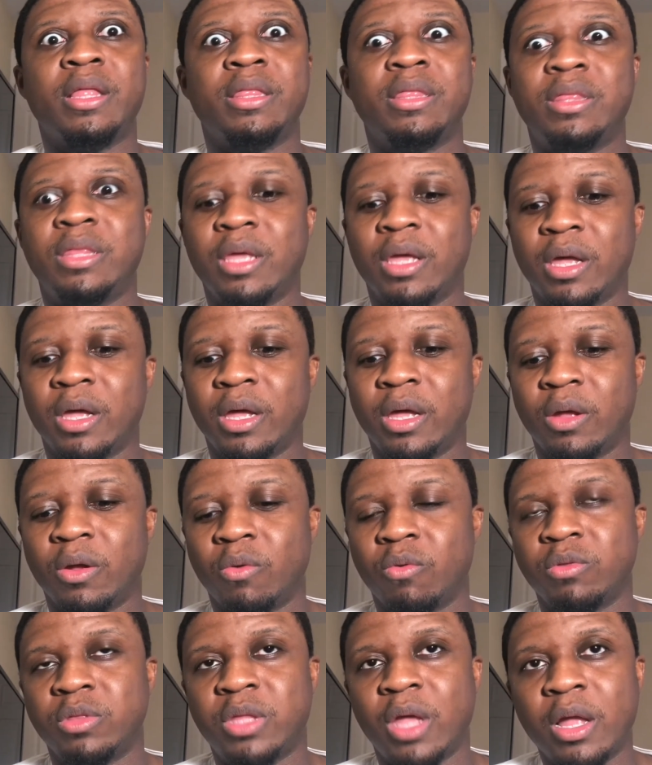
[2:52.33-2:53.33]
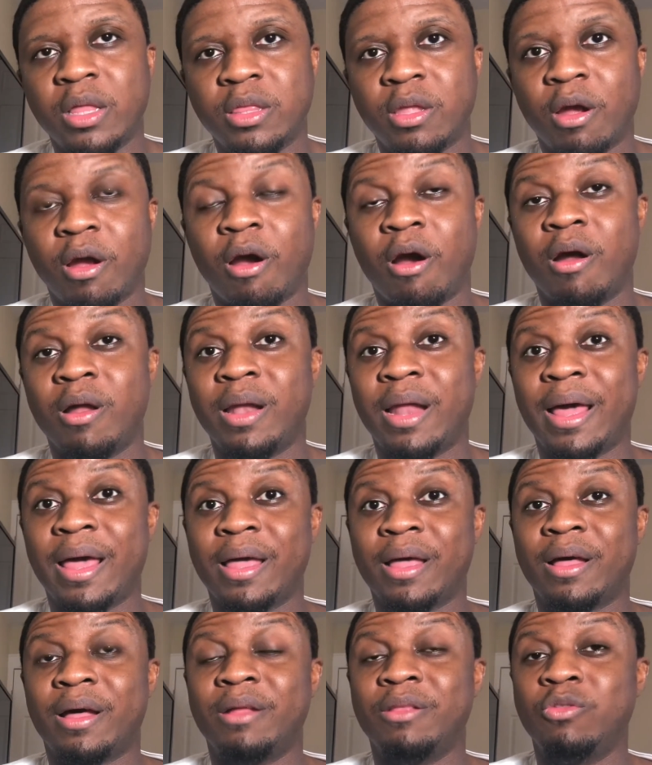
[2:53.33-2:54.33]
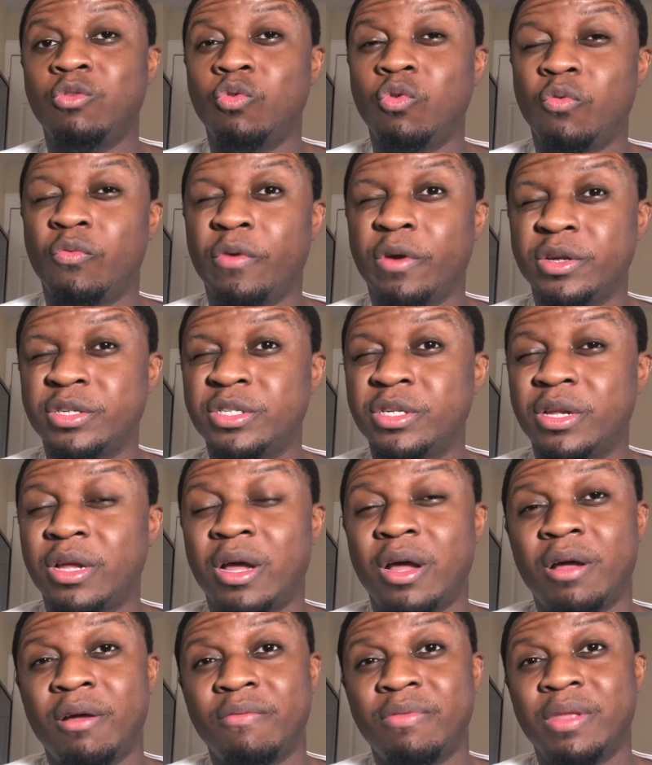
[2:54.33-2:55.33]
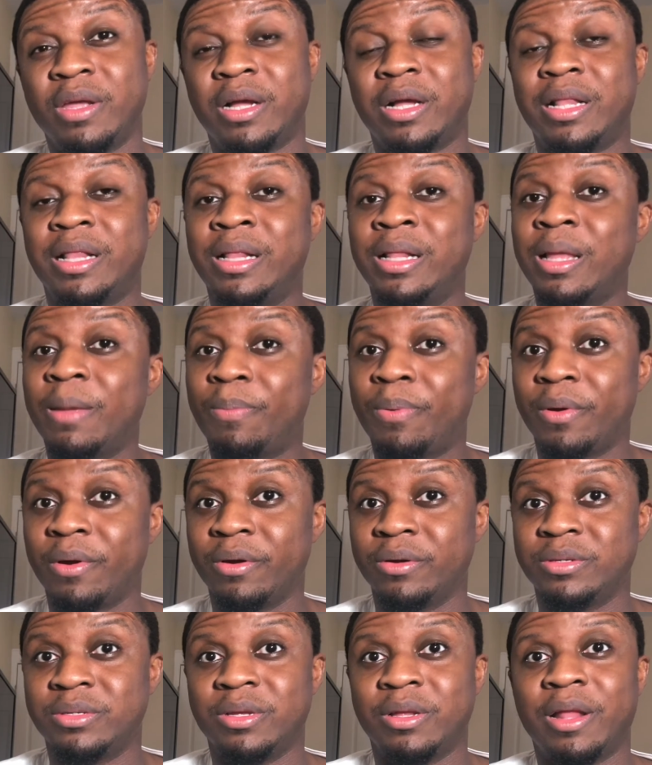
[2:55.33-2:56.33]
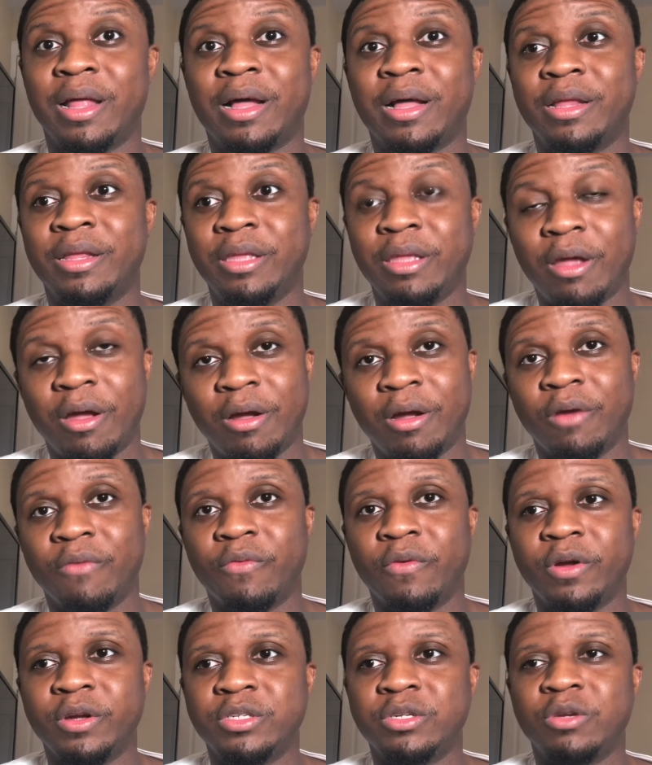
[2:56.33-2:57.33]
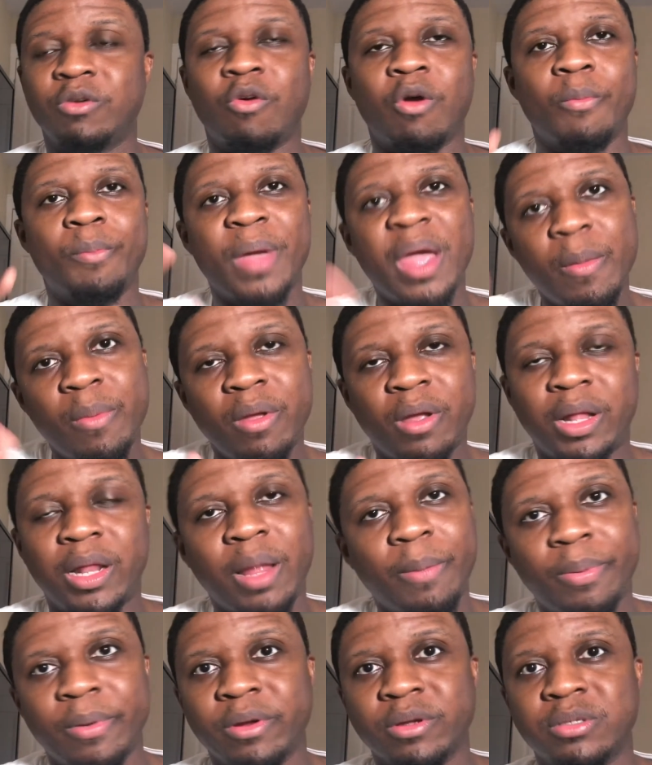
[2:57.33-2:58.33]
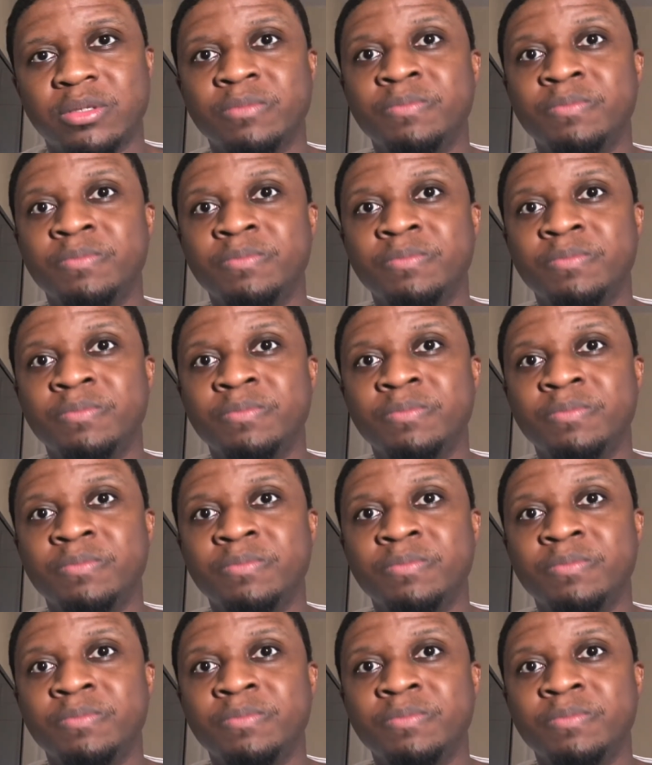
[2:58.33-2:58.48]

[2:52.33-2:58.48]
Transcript: The Thunder are like a new version of the Clippers, like a younger version or baby Clippers.